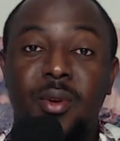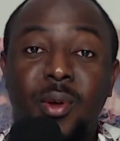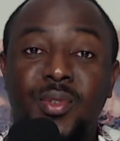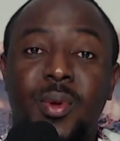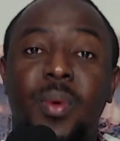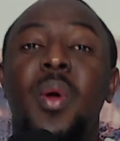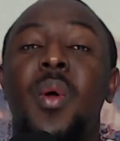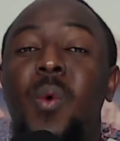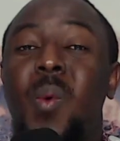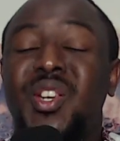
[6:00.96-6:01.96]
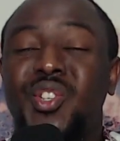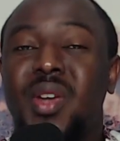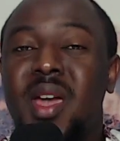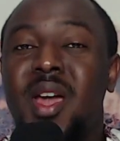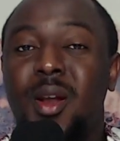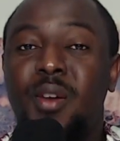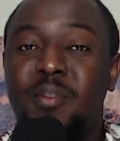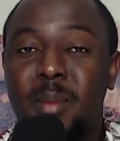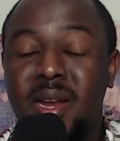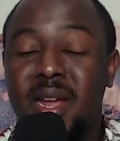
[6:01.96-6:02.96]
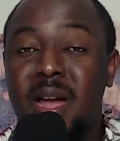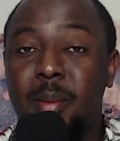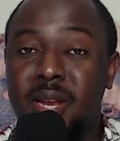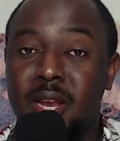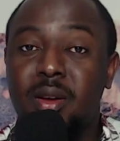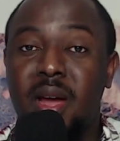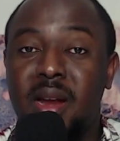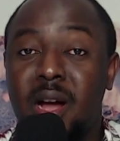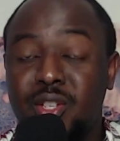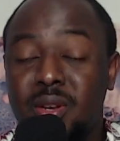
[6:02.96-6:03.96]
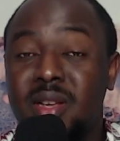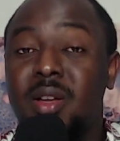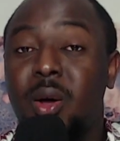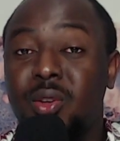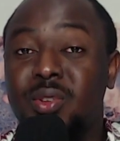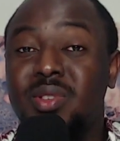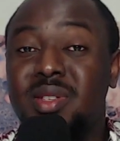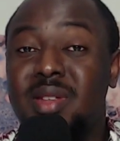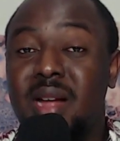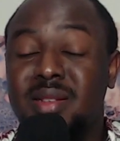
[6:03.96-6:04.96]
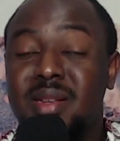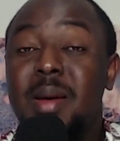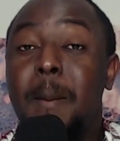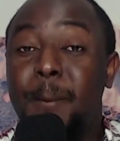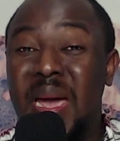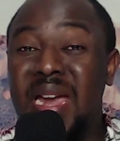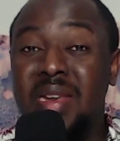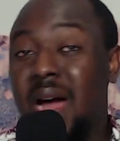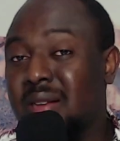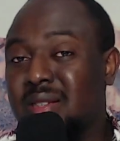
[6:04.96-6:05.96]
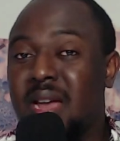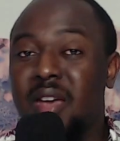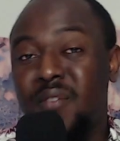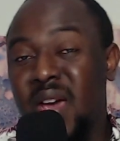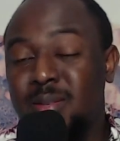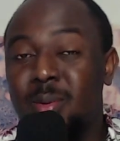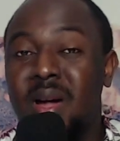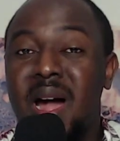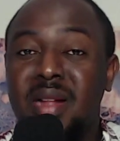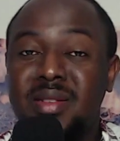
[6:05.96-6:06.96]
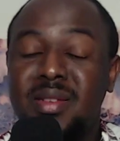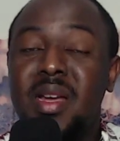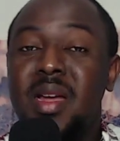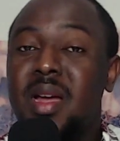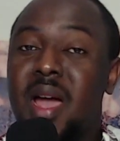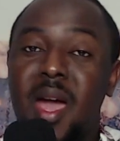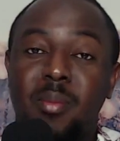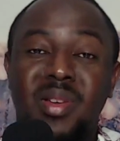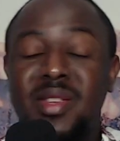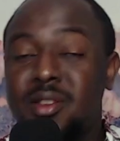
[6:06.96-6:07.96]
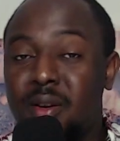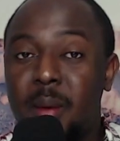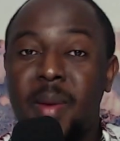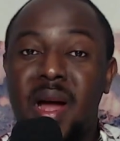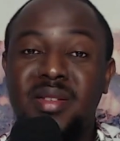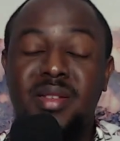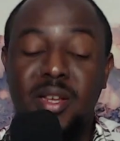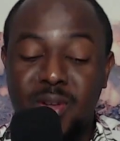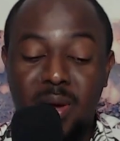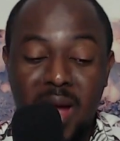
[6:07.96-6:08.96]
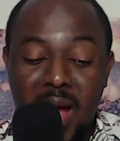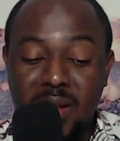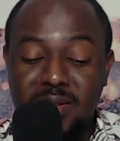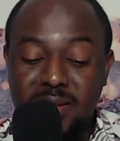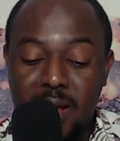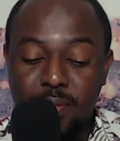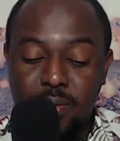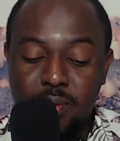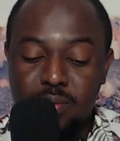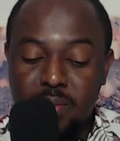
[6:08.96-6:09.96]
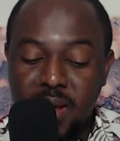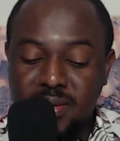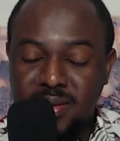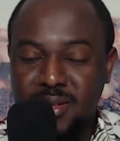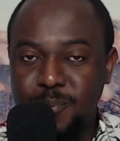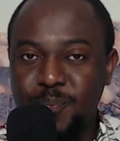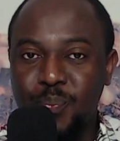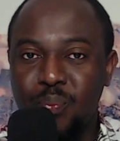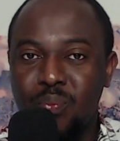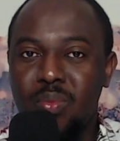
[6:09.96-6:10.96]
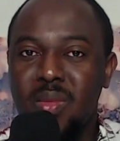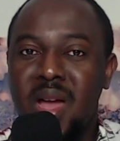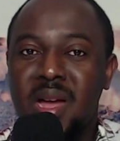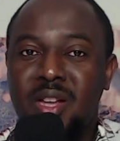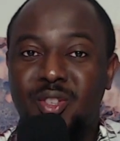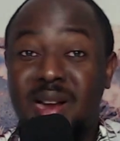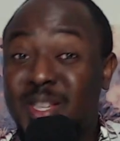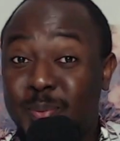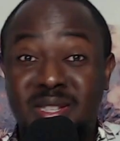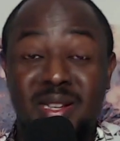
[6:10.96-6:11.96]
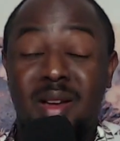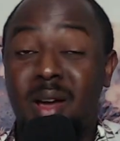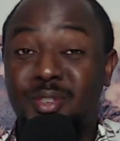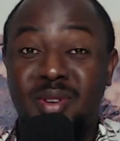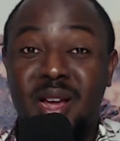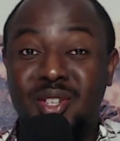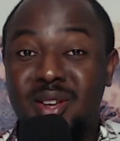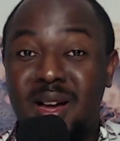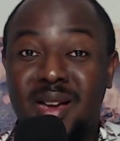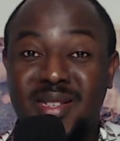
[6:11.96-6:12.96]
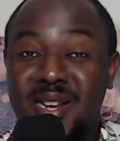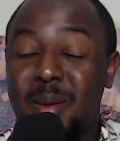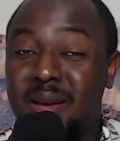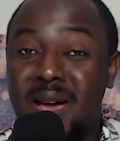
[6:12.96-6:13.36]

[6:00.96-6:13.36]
And also, once you get a lot of money coming in, you can actually also start paid ads like Facebook ads, Instagram ads, TikTok ads, and the rest. So that's basically our introduction, guys. Short.